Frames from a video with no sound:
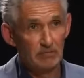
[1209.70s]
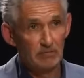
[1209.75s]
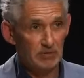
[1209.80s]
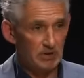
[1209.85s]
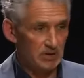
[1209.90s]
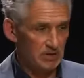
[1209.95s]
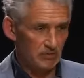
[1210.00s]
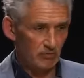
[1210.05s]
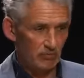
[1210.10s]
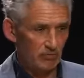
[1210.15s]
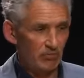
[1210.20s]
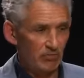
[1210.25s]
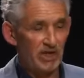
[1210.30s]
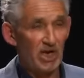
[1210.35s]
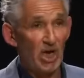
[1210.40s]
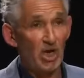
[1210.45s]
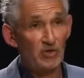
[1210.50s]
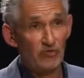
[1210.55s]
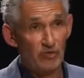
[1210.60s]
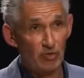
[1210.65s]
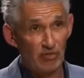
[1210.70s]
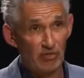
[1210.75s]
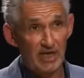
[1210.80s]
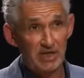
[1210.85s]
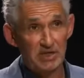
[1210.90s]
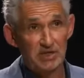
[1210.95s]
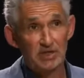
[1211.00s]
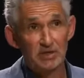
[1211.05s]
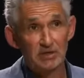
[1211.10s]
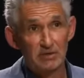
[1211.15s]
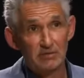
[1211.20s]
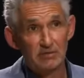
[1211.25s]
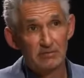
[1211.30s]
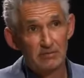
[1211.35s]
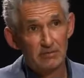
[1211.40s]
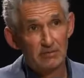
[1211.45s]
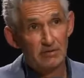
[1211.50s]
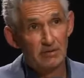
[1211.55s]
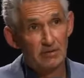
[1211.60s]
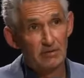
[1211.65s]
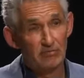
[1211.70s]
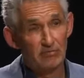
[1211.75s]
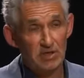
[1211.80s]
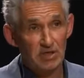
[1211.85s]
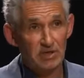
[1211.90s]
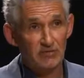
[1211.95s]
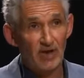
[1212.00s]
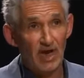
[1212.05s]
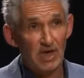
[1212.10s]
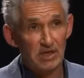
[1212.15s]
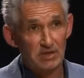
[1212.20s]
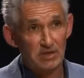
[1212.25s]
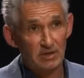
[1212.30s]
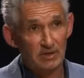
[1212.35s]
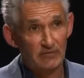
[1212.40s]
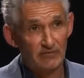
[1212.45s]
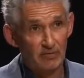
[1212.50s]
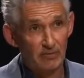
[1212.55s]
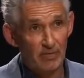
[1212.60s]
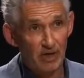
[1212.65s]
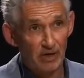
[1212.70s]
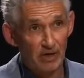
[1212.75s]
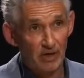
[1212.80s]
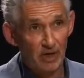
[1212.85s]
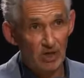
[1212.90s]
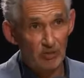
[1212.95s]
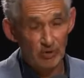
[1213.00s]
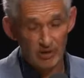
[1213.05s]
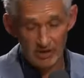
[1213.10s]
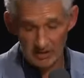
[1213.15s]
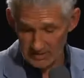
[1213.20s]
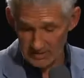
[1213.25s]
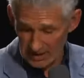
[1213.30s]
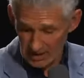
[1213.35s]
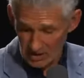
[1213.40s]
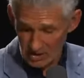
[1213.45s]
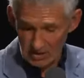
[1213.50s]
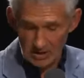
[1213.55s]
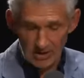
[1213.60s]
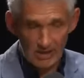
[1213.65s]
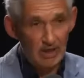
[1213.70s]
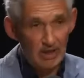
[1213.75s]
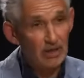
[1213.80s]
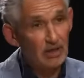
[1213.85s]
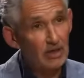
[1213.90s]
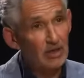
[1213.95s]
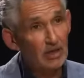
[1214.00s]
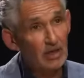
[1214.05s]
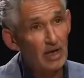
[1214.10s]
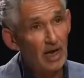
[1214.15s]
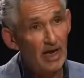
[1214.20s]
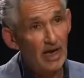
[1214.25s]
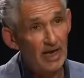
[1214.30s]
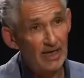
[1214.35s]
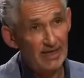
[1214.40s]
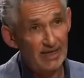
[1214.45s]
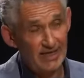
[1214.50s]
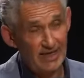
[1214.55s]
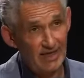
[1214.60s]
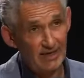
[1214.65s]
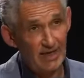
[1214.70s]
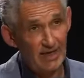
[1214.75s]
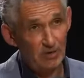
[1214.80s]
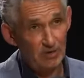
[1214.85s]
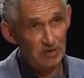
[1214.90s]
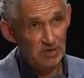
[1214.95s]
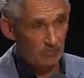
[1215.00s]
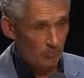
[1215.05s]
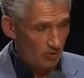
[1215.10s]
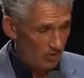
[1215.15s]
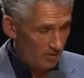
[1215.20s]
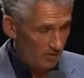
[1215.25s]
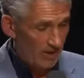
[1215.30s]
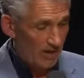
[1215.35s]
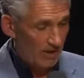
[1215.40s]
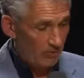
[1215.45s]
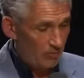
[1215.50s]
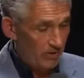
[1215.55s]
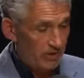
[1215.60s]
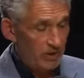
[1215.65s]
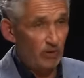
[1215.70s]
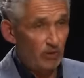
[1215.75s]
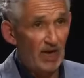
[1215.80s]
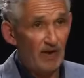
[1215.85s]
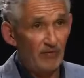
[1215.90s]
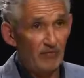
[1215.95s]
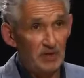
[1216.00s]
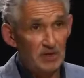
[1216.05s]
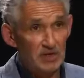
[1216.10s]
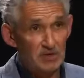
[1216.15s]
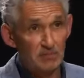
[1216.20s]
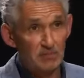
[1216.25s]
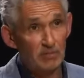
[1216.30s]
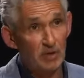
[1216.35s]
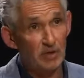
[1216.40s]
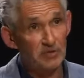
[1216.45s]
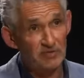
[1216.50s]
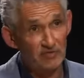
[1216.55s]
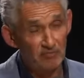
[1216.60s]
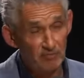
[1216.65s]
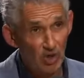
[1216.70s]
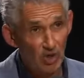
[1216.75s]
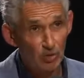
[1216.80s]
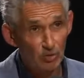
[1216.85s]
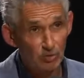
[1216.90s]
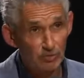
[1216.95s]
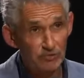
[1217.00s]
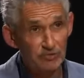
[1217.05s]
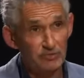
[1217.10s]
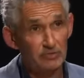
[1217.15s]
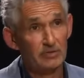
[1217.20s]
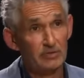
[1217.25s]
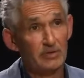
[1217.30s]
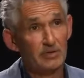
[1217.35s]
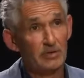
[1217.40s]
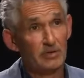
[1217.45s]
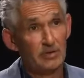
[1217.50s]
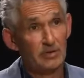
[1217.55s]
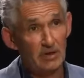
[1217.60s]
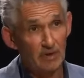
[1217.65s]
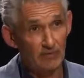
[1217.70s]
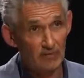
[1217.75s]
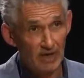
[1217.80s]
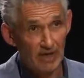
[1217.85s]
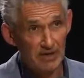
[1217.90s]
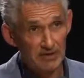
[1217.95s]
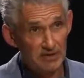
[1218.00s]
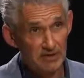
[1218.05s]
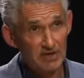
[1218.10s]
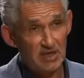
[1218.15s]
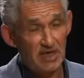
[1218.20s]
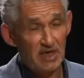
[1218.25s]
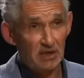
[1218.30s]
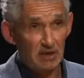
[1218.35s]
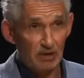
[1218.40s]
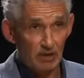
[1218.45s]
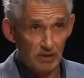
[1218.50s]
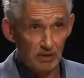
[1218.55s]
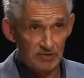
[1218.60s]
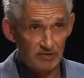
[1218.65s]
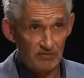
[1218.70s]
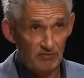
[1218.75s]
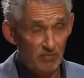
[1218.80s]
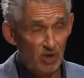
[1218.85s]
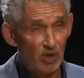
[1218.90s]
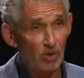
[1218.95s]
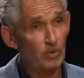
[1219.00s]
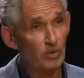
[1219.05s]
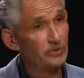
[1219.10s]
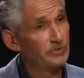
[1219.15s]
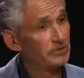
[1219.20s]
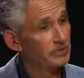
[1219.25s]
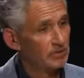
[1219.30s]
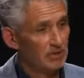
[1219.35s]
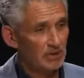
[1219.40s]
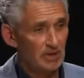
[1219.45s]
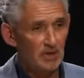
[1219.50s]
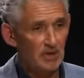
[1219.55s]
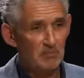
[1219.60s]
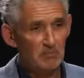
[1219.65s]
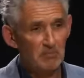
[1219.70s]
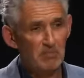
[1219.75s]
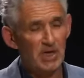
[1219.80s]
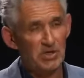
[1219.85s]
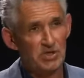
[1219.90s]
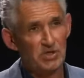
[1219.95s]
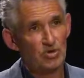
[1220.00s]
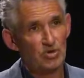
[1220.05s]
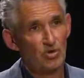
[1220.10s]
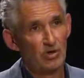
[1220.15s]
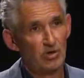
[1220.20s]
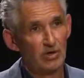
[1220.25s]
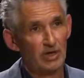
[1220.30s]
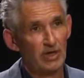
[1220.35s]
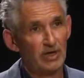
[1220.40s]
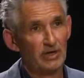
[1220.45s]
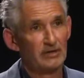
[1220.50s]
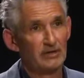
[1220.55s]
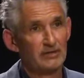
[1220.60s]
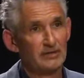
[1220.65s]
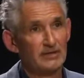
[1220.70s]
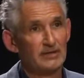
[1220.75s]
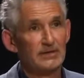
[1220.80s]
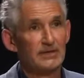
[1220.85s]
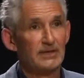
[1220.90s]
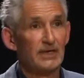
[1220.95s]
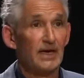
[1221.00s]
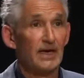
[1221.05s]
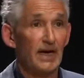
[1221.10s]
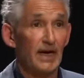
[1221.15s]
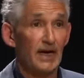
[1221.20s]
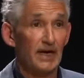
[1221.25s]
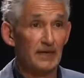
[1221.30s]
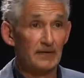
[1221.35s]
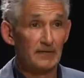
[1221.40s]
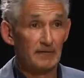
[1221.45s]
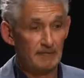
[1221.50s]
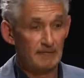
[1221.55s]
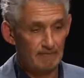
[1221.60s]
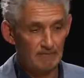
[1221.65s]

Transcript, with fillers: which is a really overrated risk factor for melanoma. It's actually highly heritable about whether you have these lots of moles. Mm-hmm. You have light skin and lots of moles, much stronger. Uh,